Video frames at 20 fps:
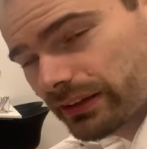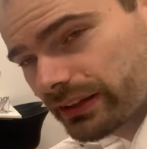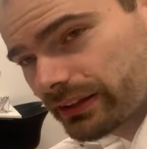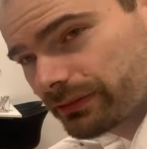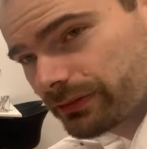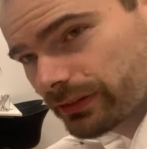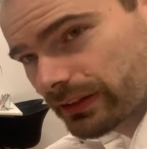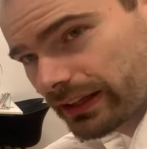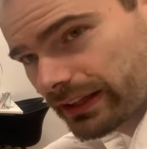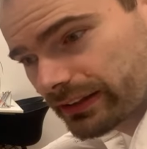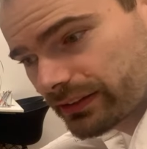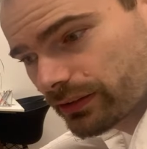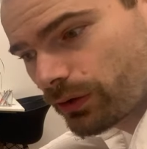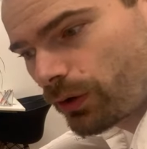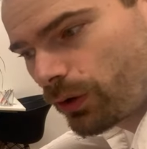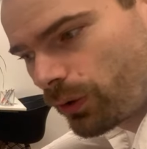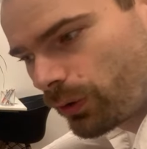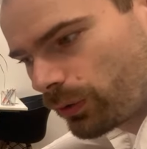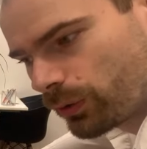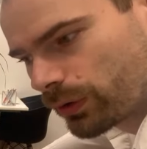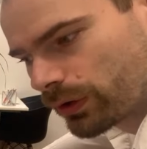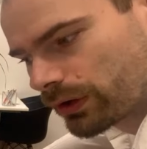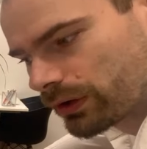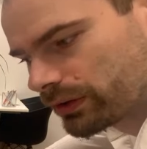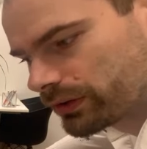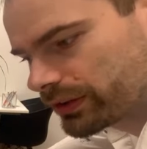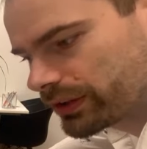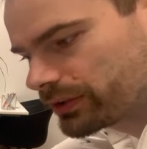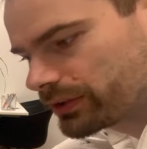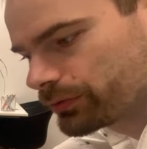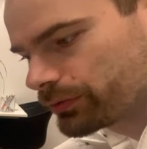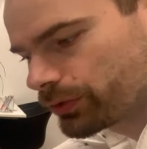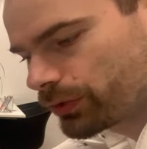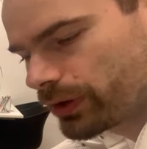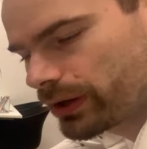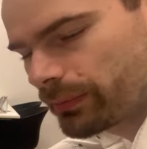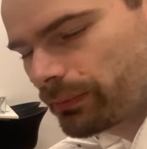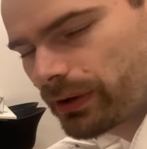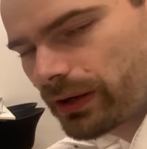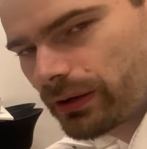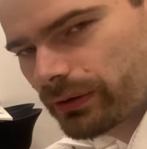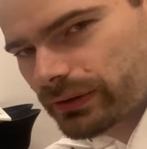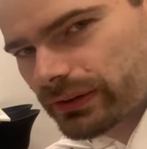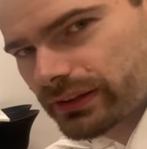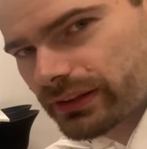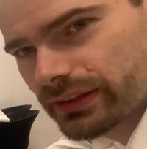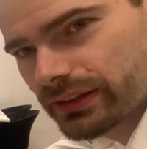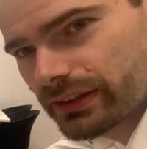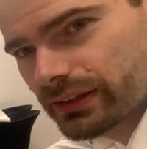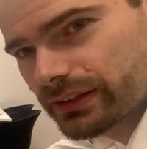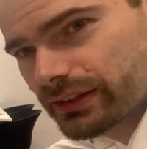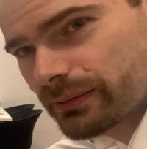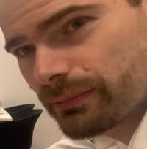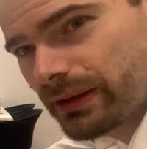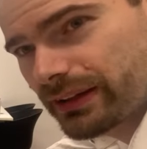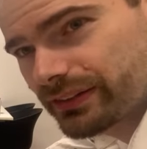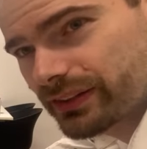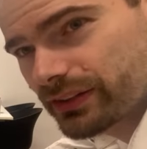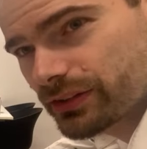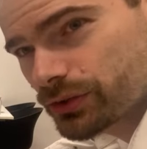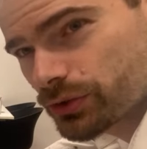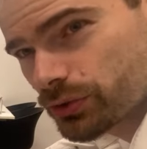if like the whole info about the message,